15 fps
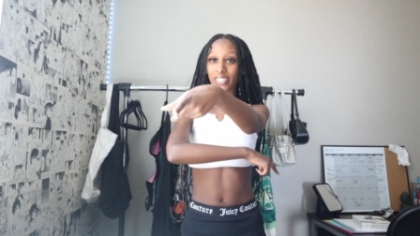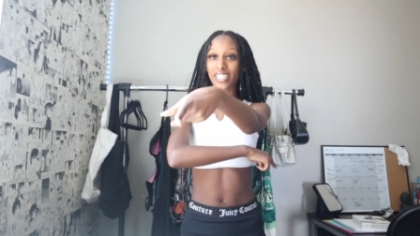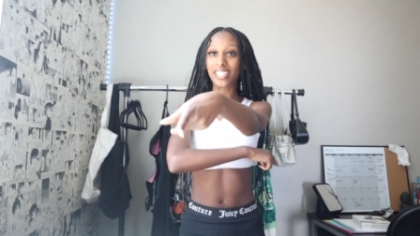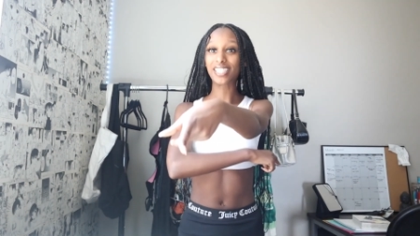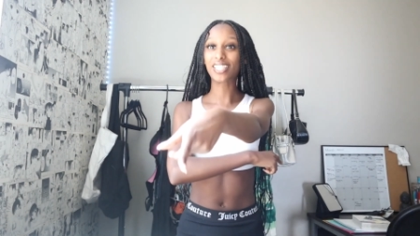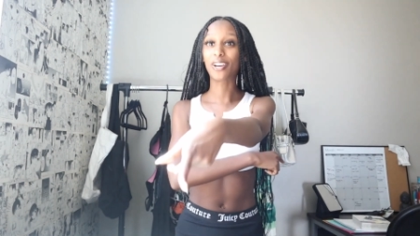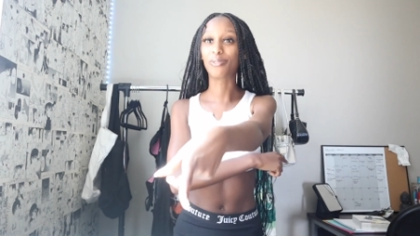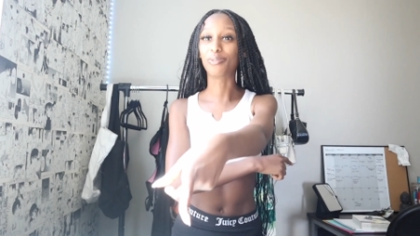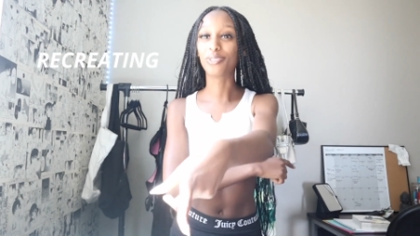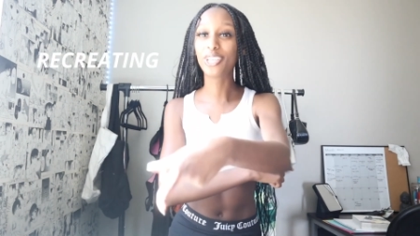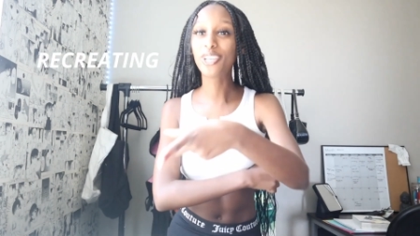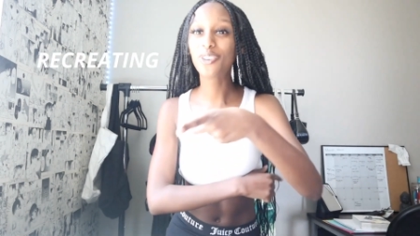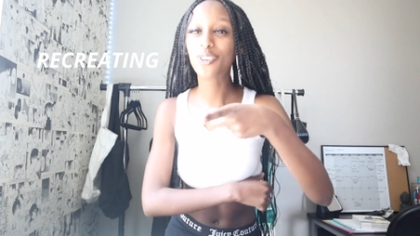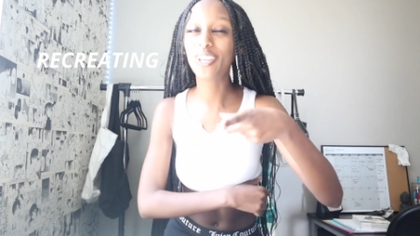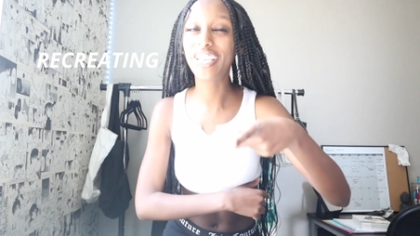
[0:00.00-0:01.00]
This is a
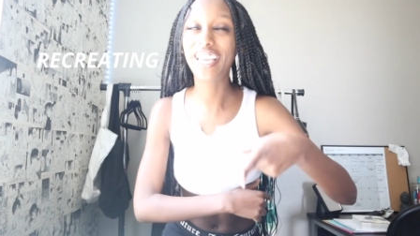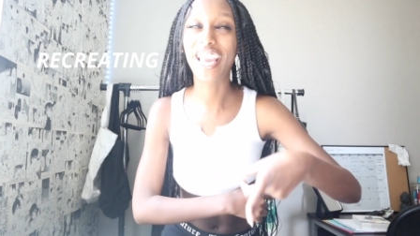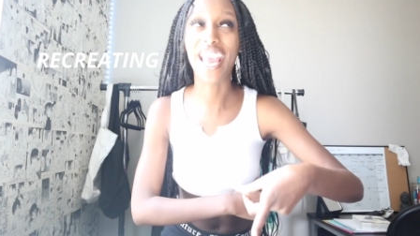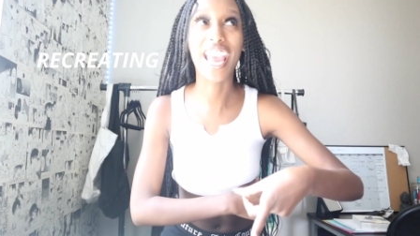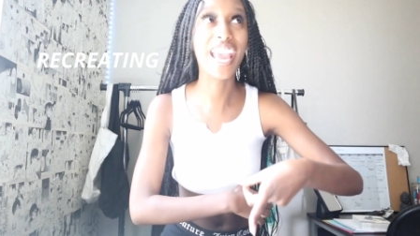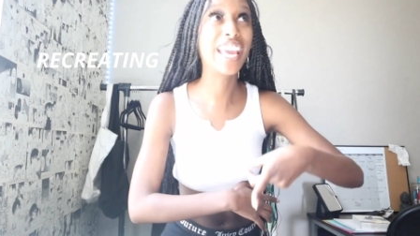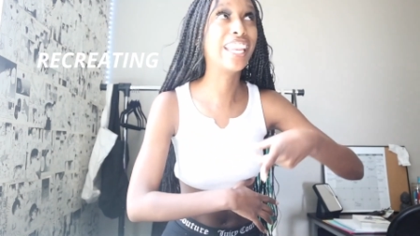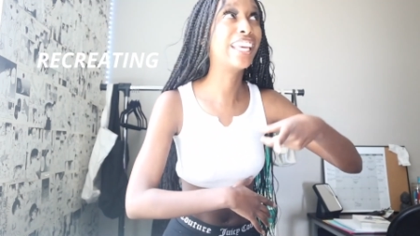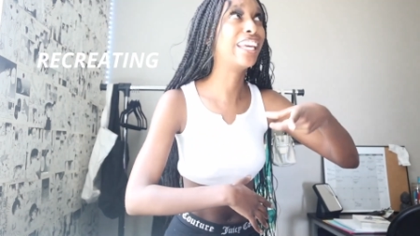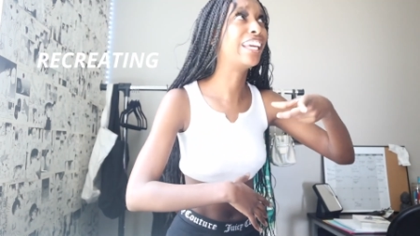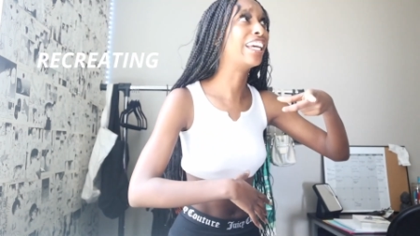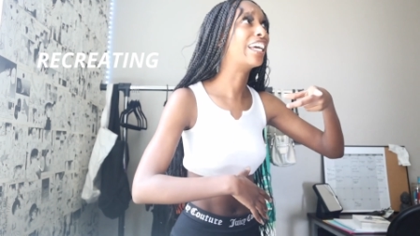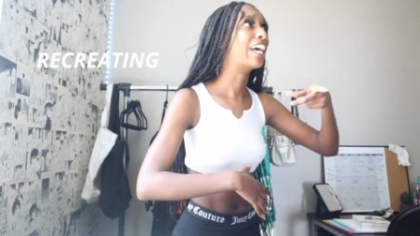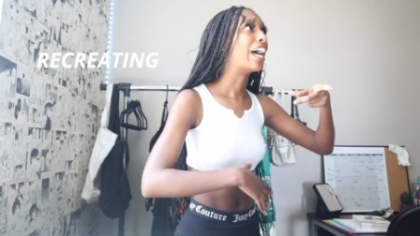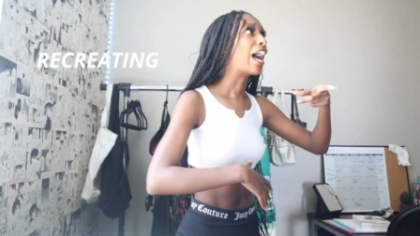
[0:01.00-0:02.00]

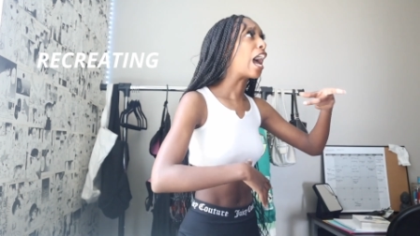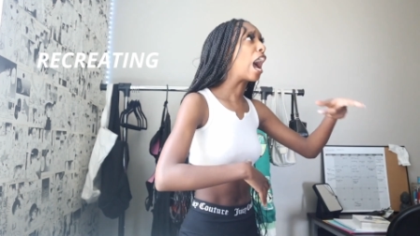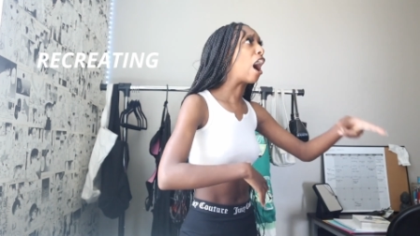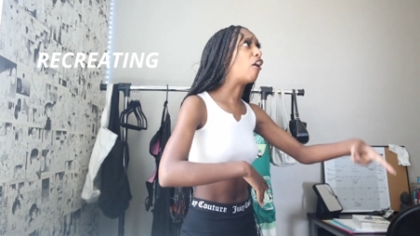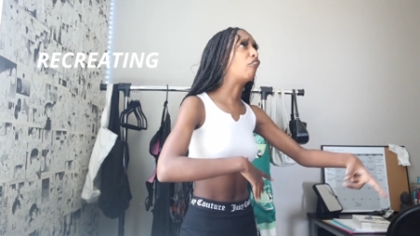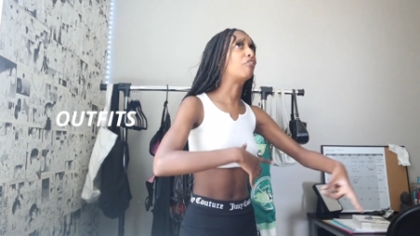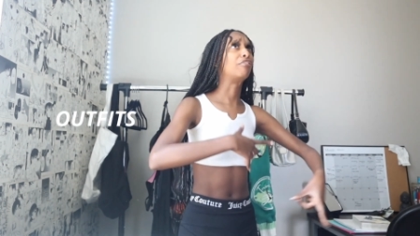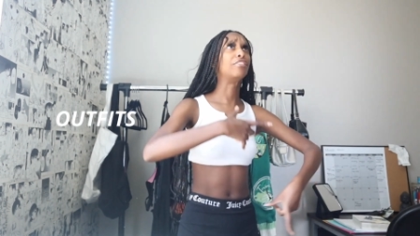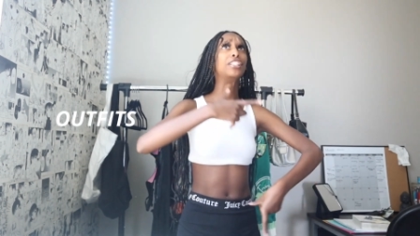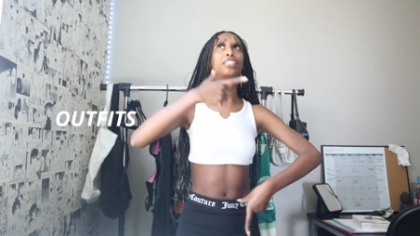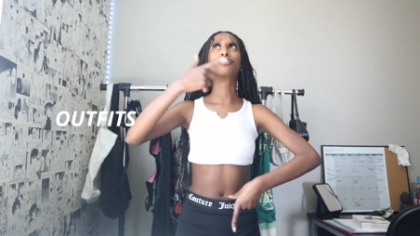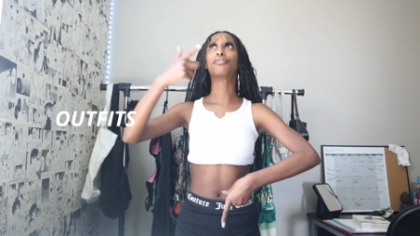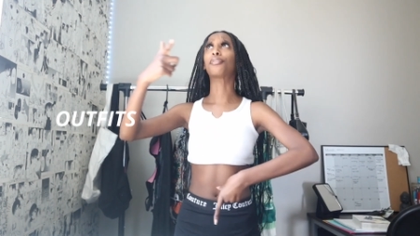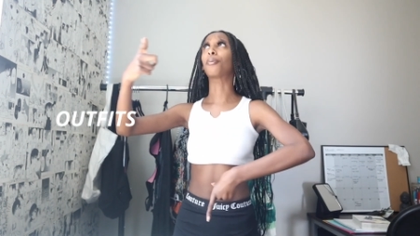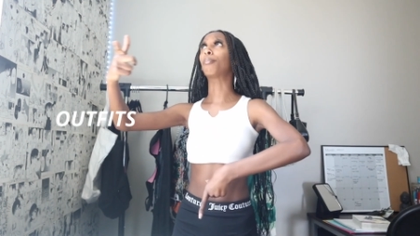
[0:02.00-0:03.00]
recreating
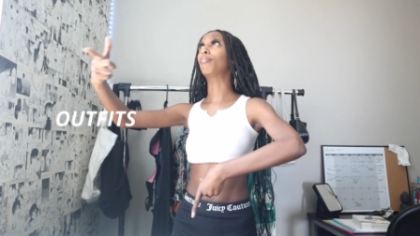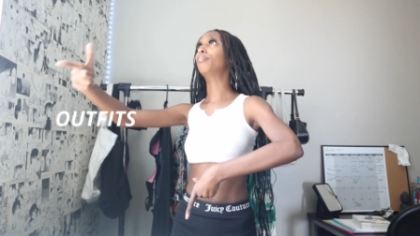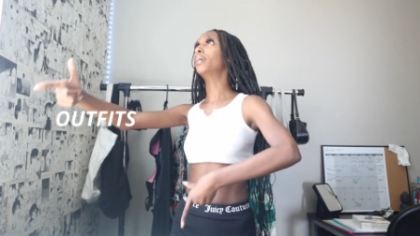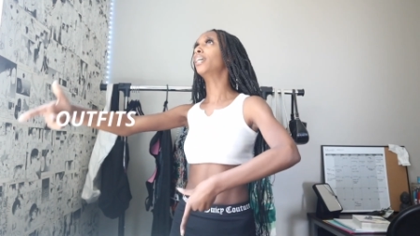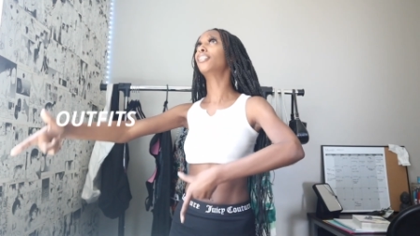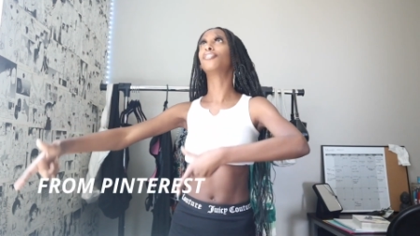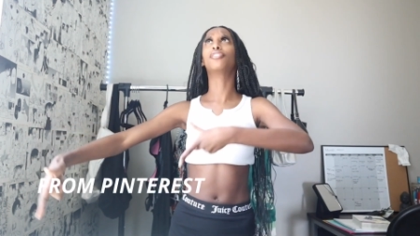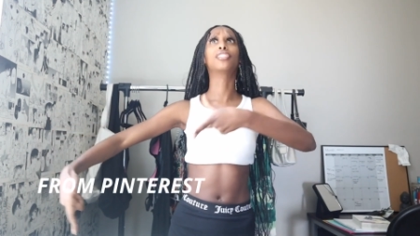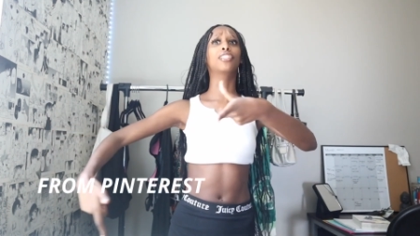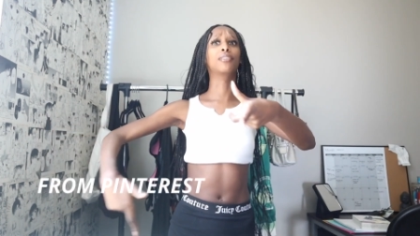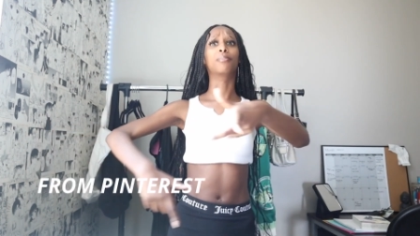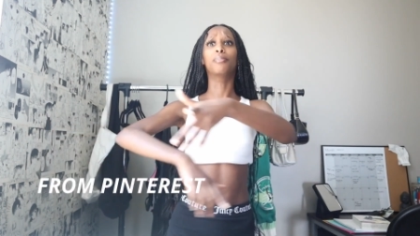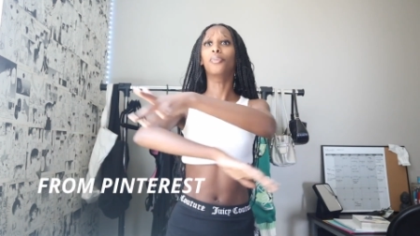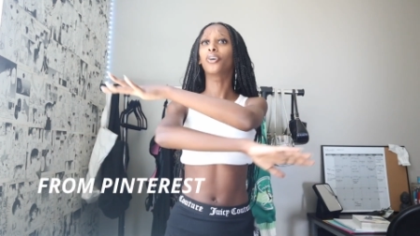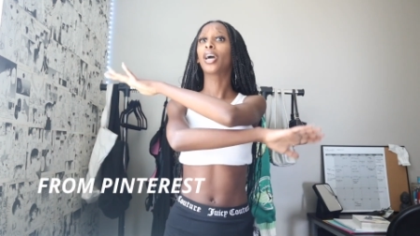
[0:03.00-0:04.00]
outfits from Pinterest
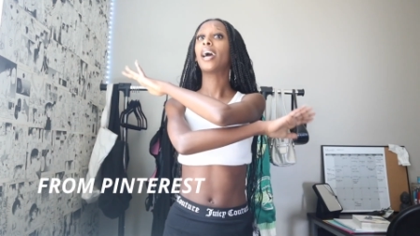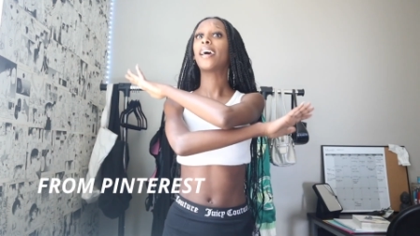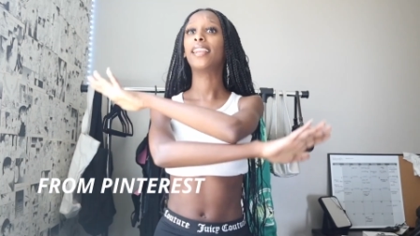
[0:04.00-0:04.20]
lookbook.